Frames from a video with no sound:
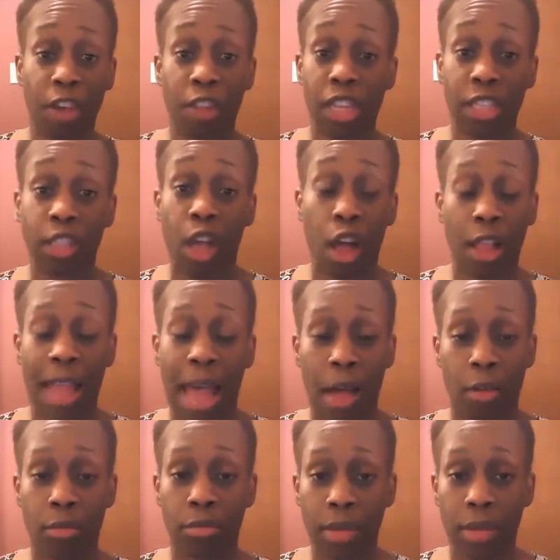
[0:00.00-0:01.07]
this all out.
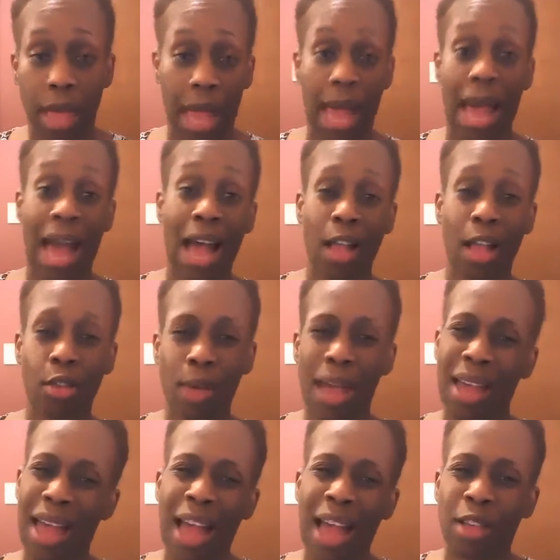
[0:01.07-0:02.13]
How do
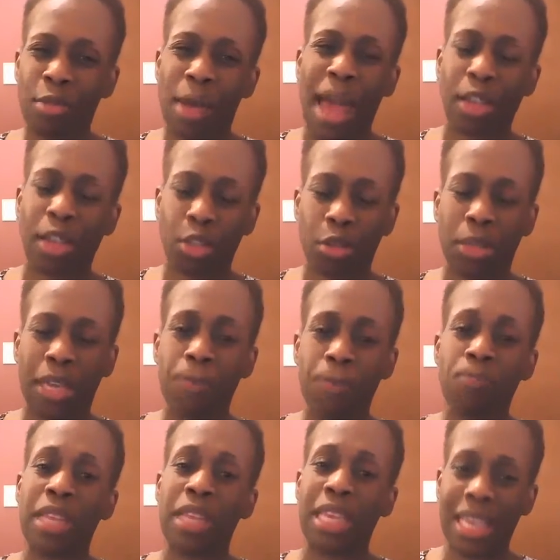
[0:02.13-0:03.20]
I actually
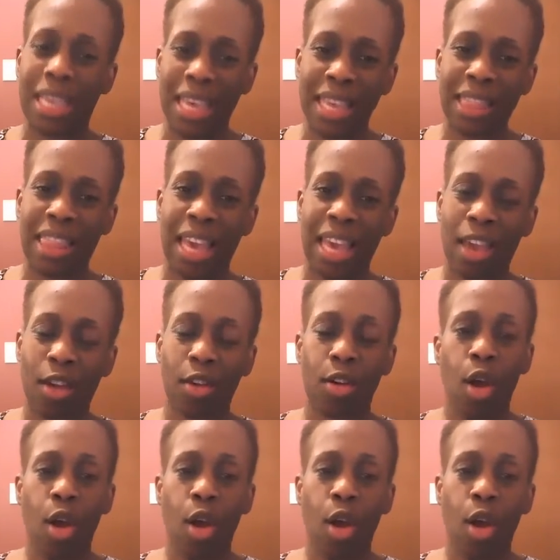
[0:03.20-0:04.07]
get there?